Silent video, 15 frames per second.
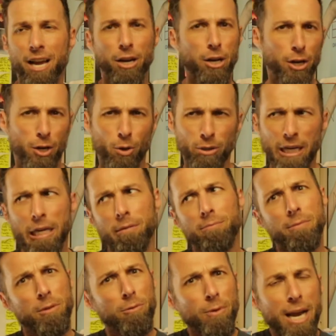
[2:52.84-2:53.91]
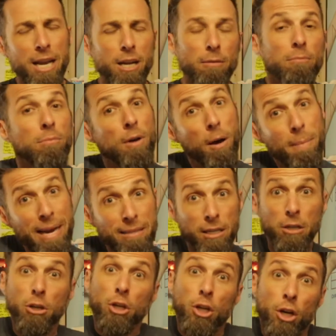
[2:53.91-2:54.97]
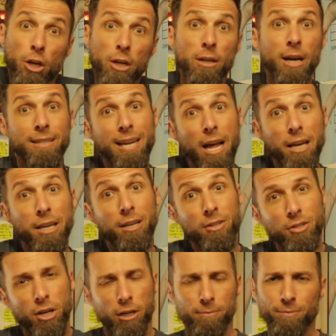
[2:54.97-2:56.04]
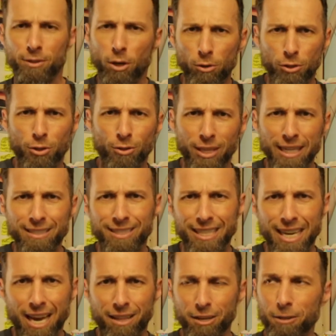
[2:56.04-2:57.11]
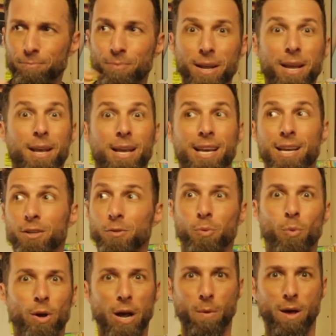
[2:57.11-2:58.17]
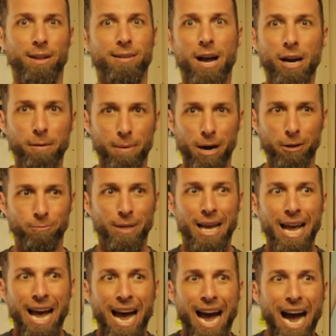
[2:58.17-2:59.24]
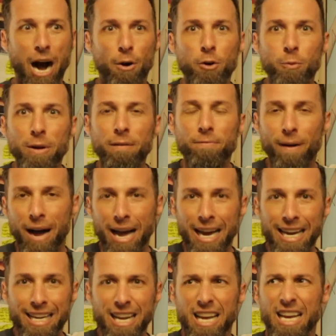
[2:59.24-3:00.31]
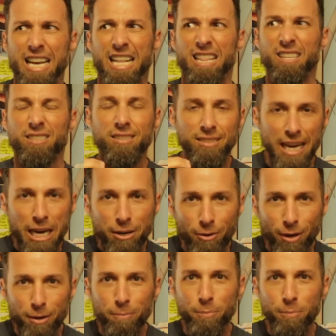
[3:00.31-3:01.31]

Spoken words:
and cannoli. Random, amazing, good Italian dessert. Those two things together is what I want to talk about. How do we find the sacred,